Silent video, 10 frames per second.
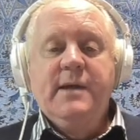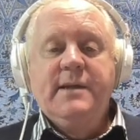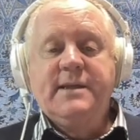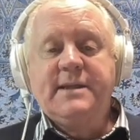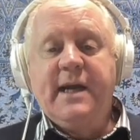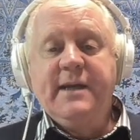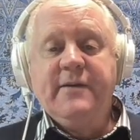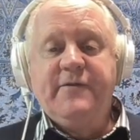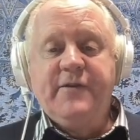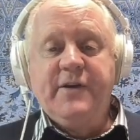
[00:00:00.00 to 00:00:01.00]
the study
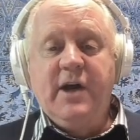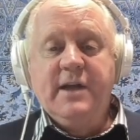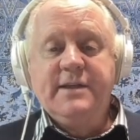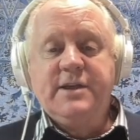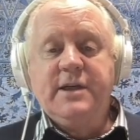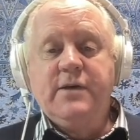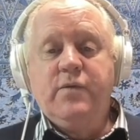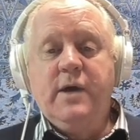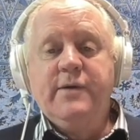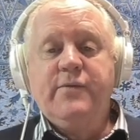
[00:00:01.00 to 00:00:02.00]
of phonology,
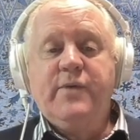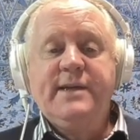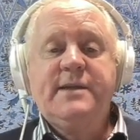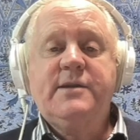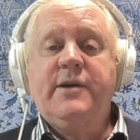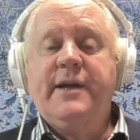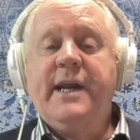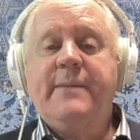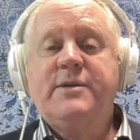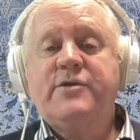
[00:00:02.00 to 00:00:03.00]
quote, rests on an
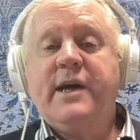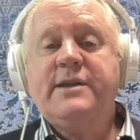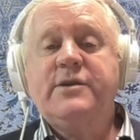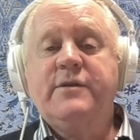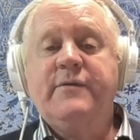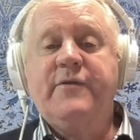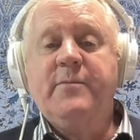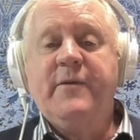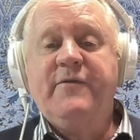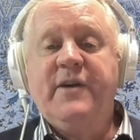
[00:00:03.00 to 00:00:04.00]
abstraction
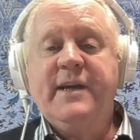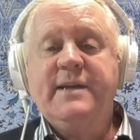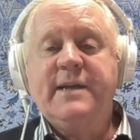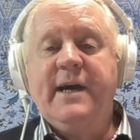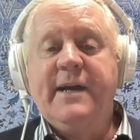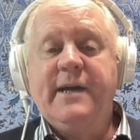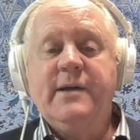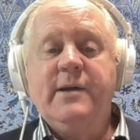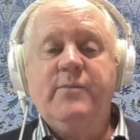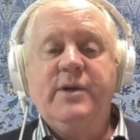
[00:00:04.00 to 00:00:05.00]
from the phonic data
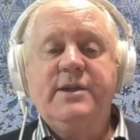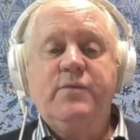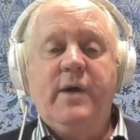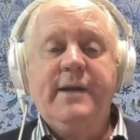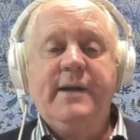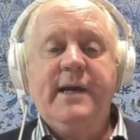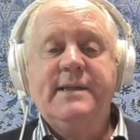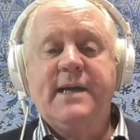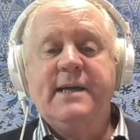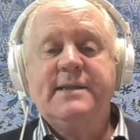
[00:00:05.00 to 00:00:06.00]
in which one
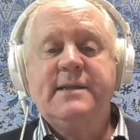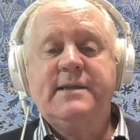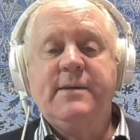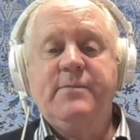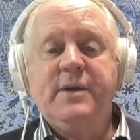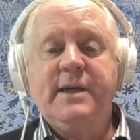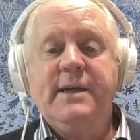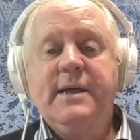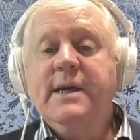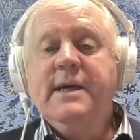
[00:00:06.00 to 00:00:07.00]
has asked simply,